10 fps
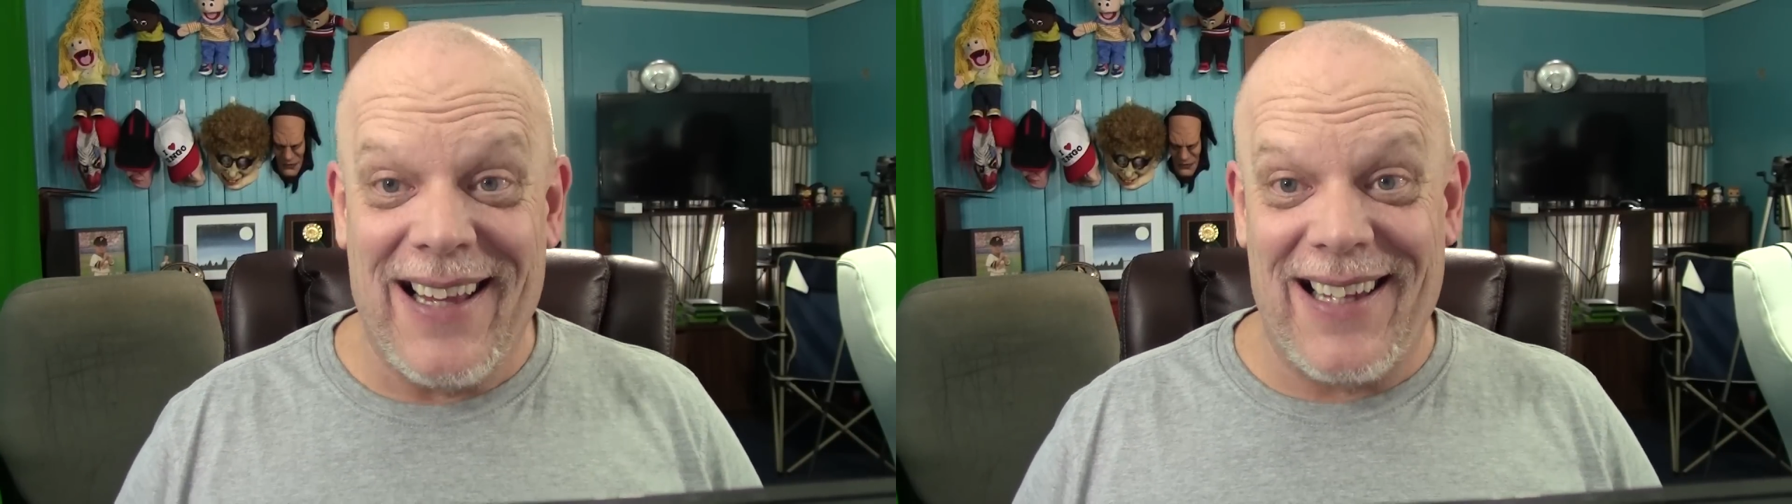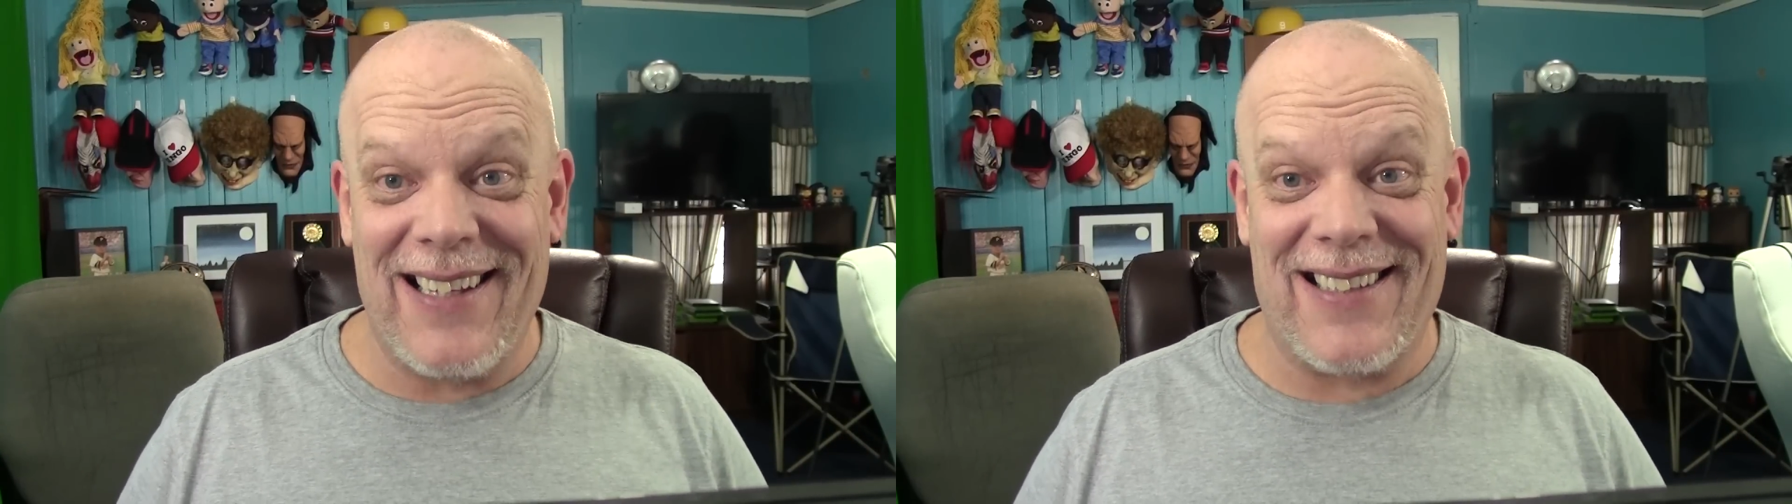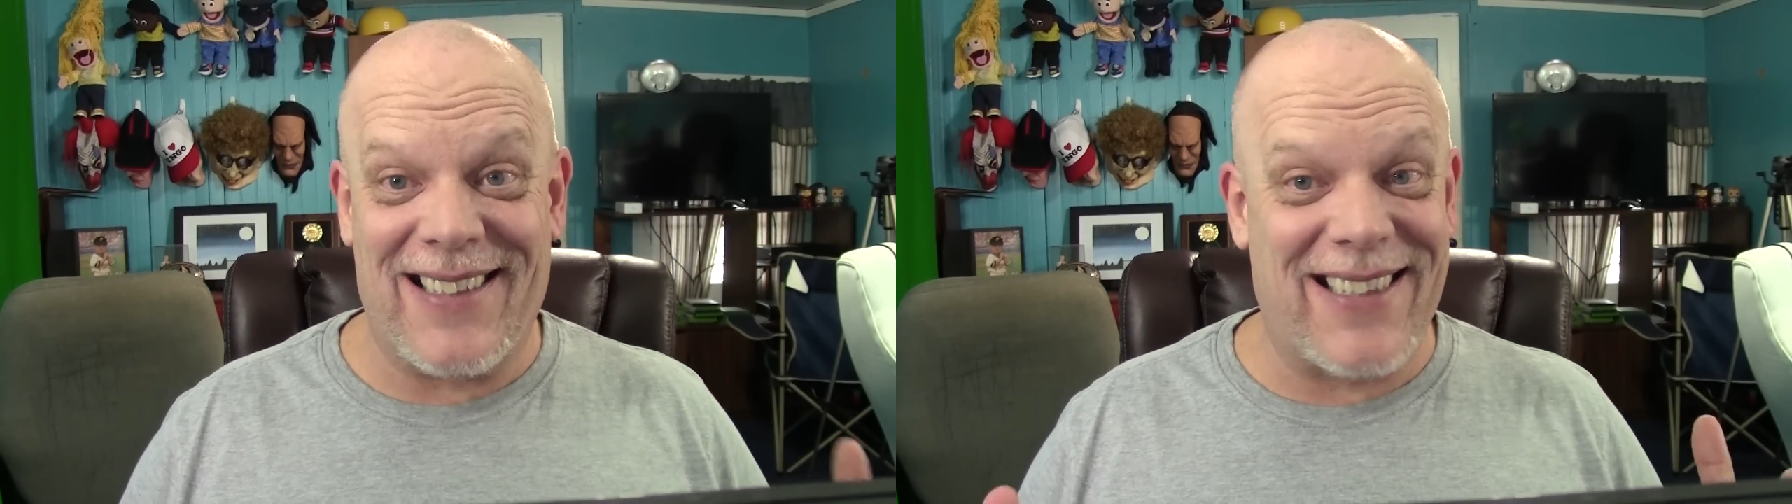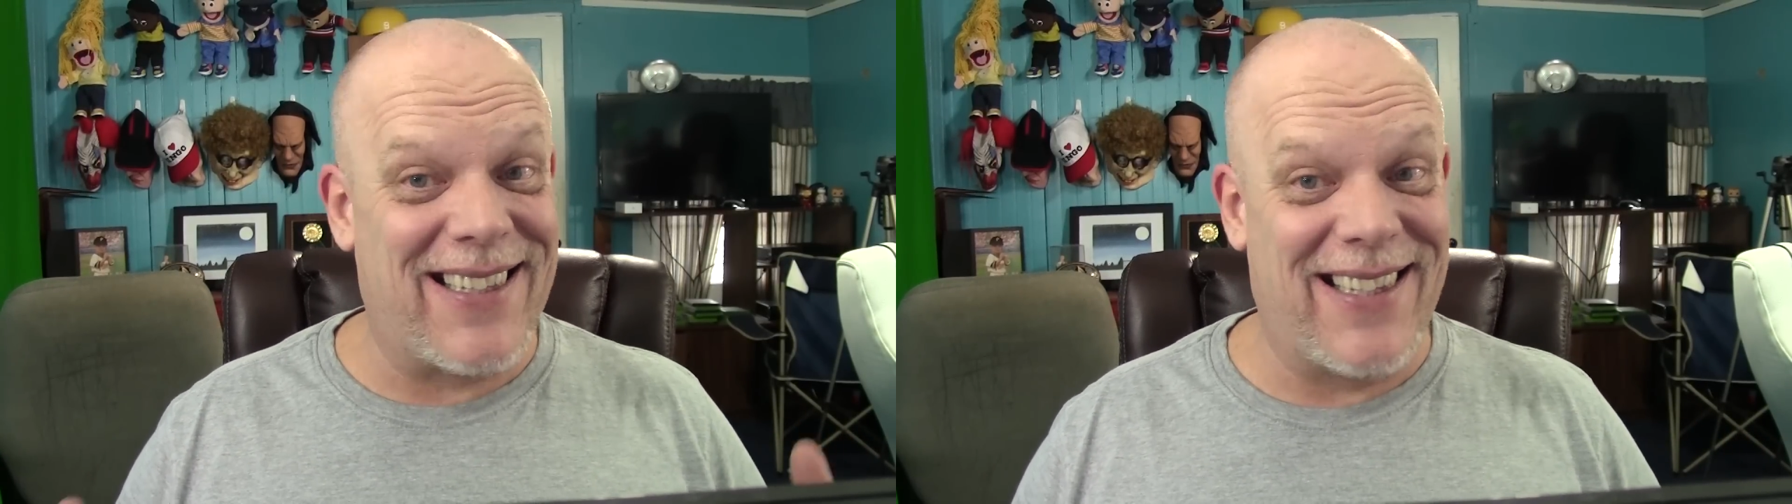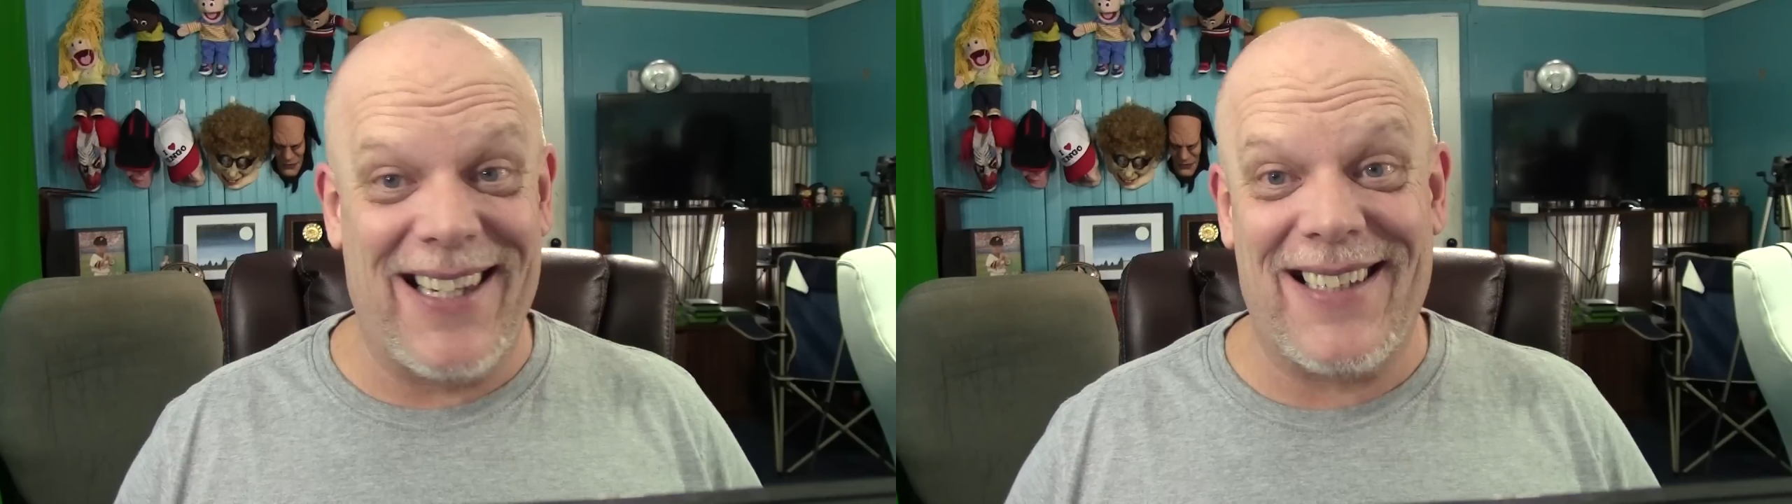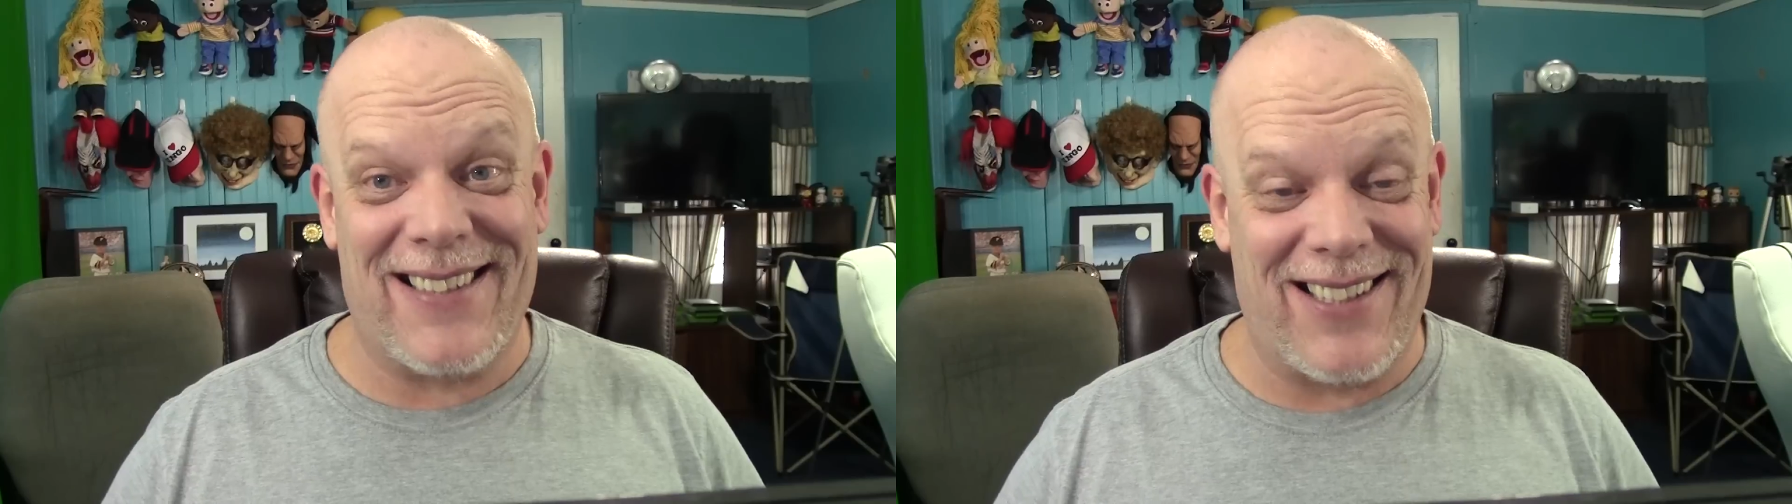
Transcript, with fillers: These these